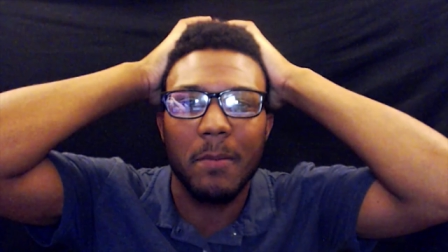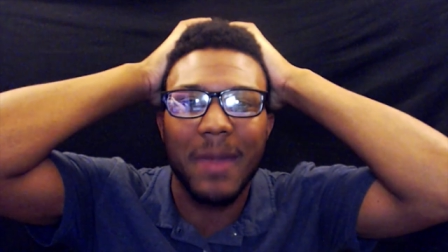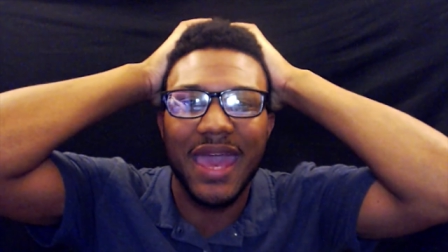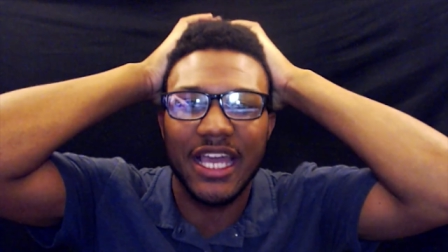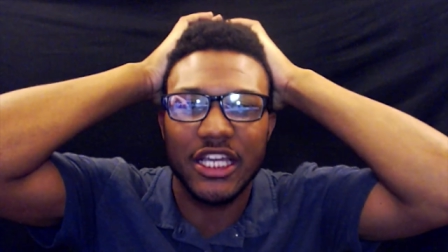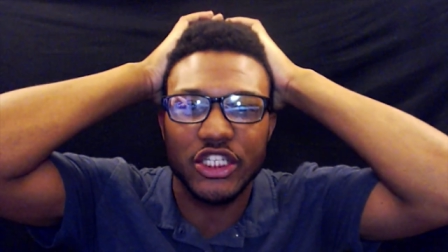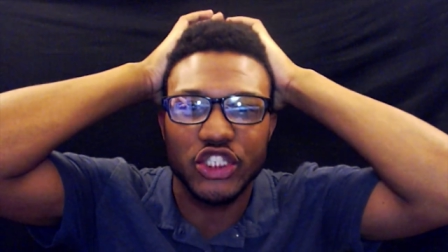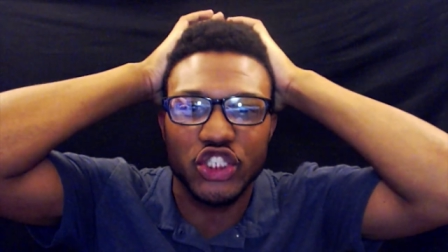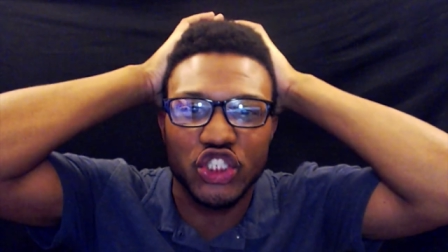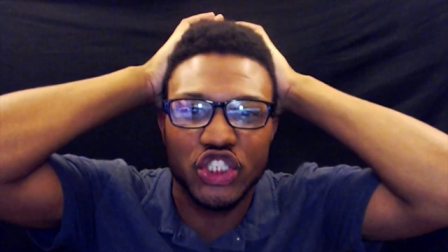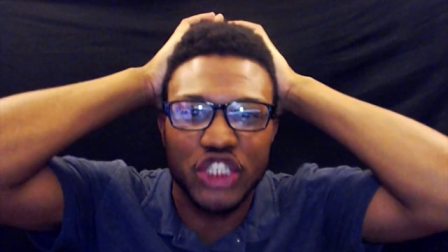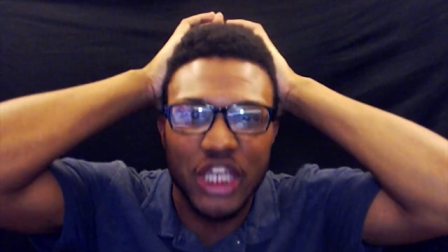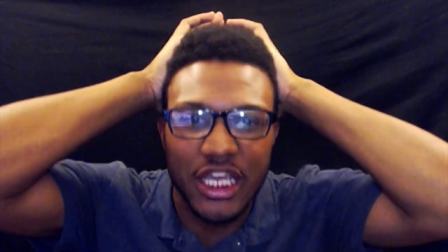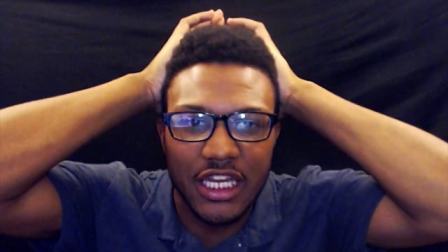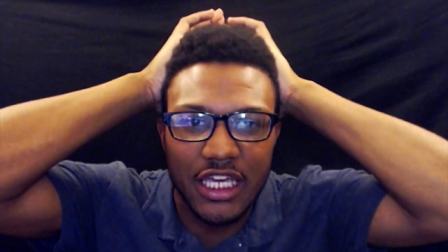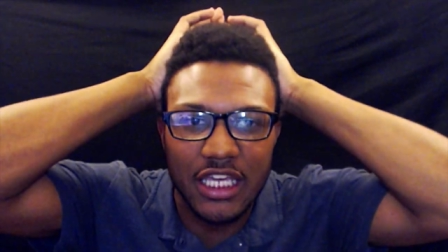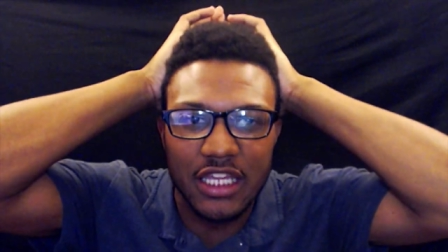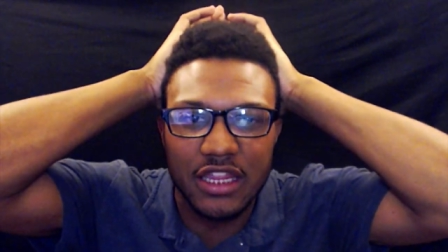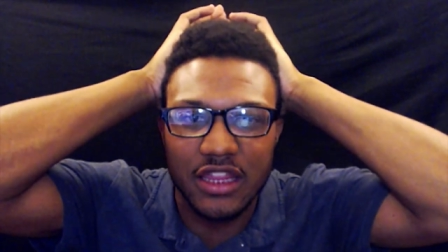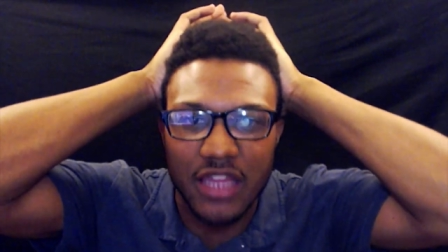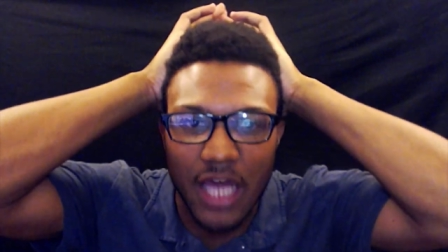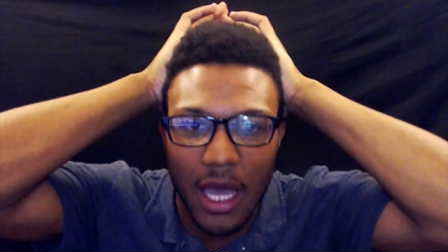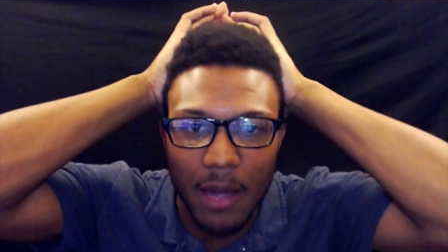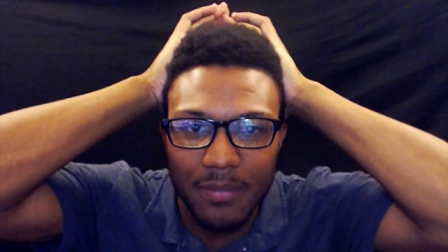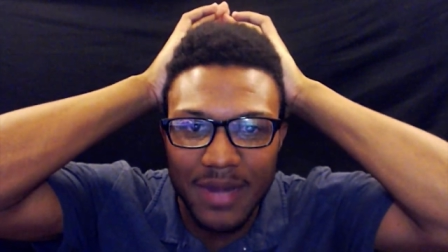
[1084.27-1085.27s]
make
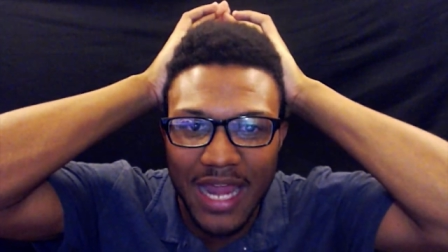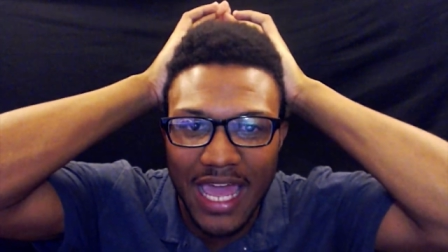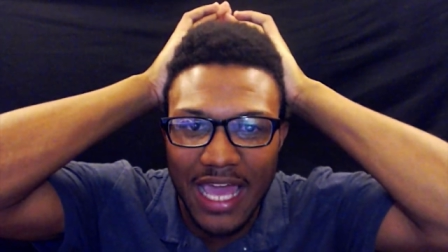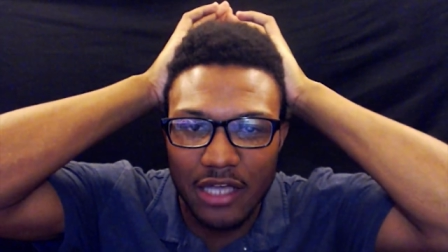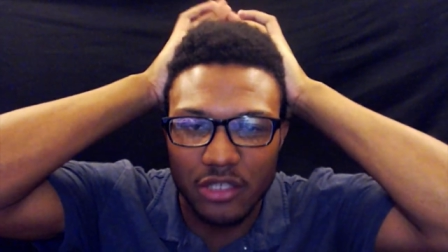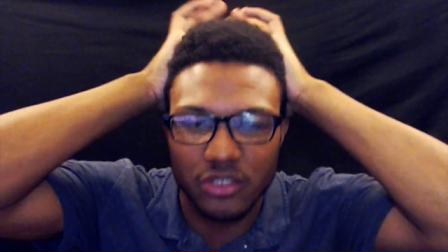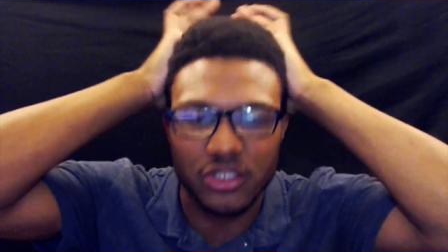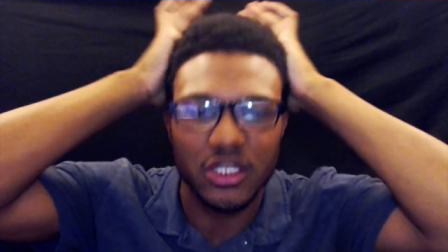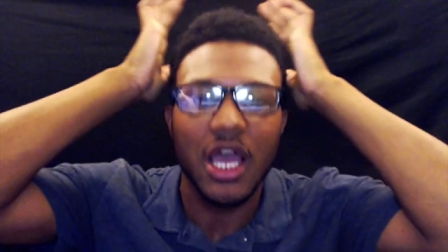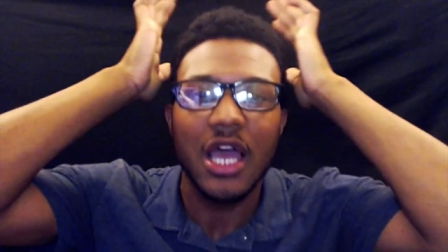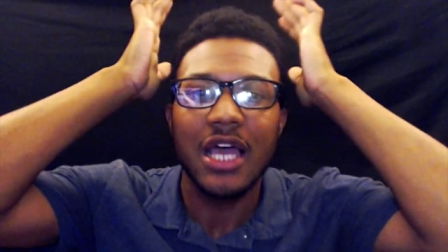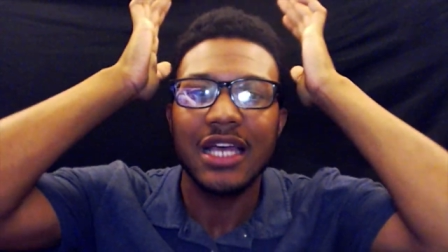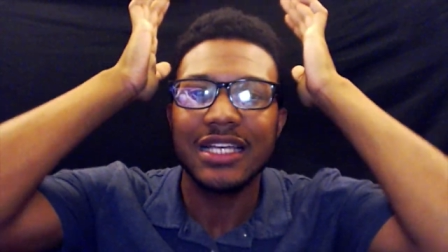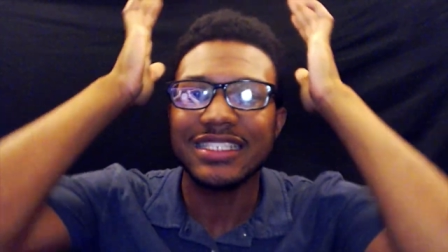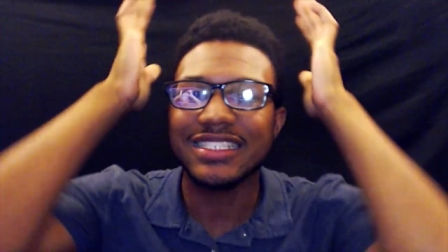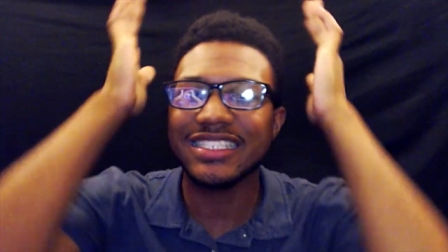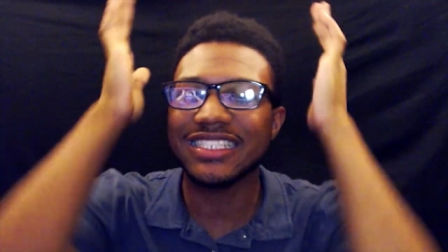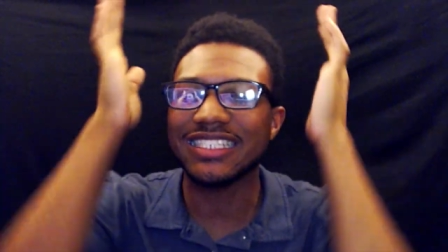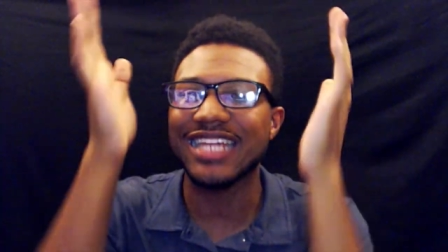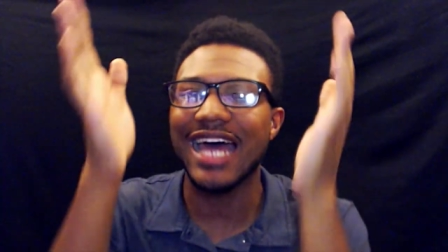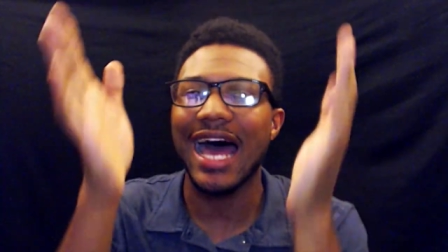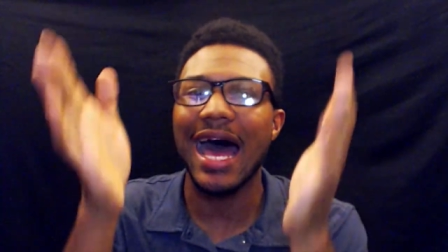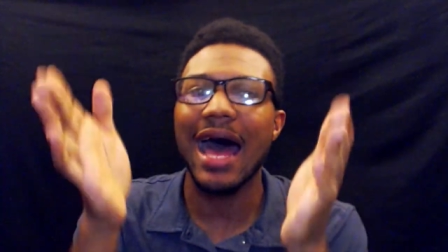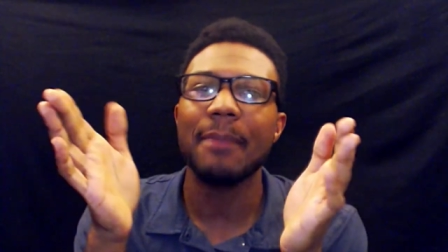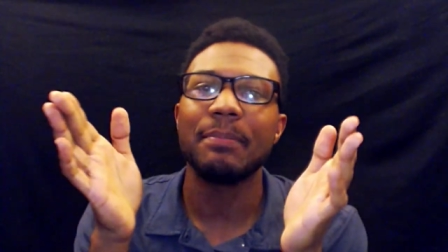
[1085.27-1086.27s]
shitty thumbnails.
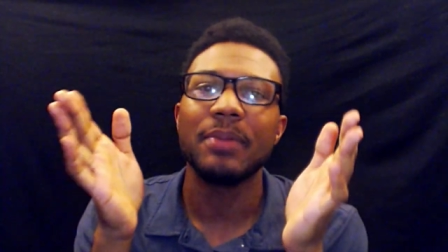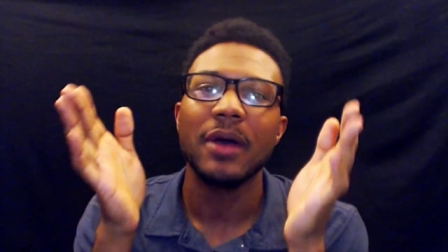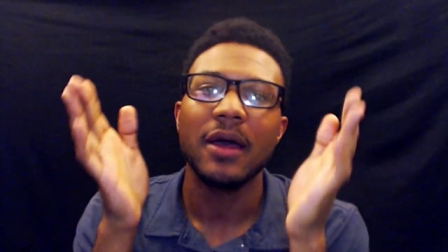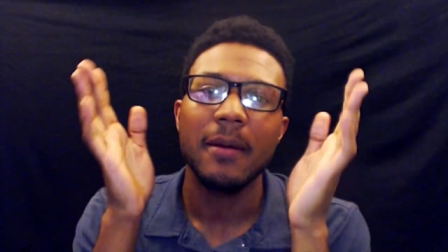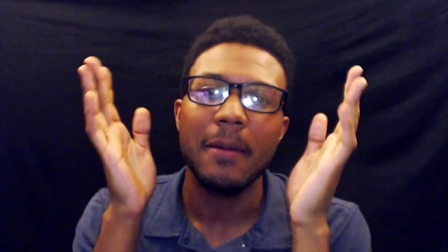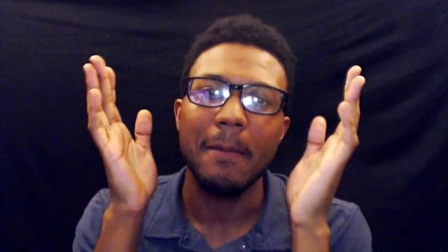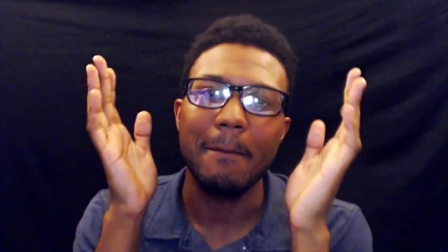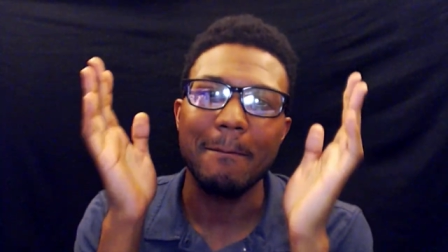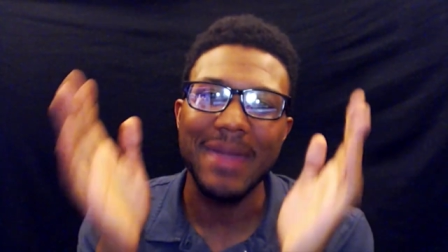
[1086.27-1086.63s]
Stop